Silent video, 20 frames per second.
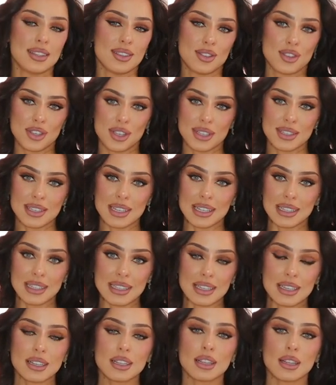is just a
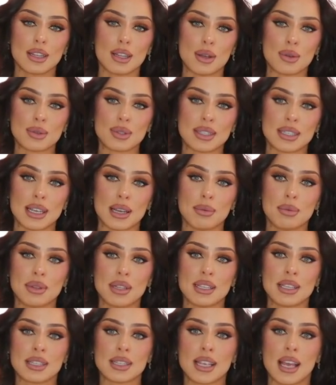little close-up.
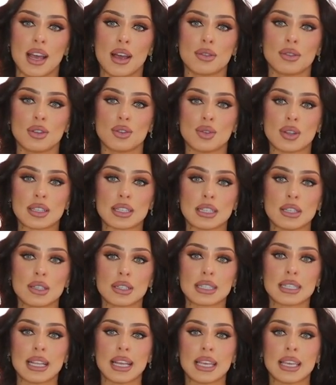This is how the dress
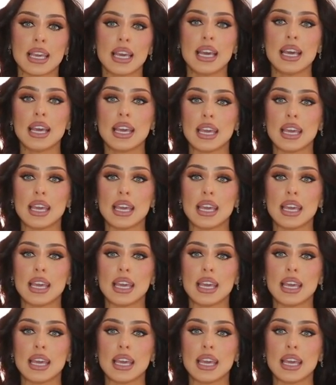looks like.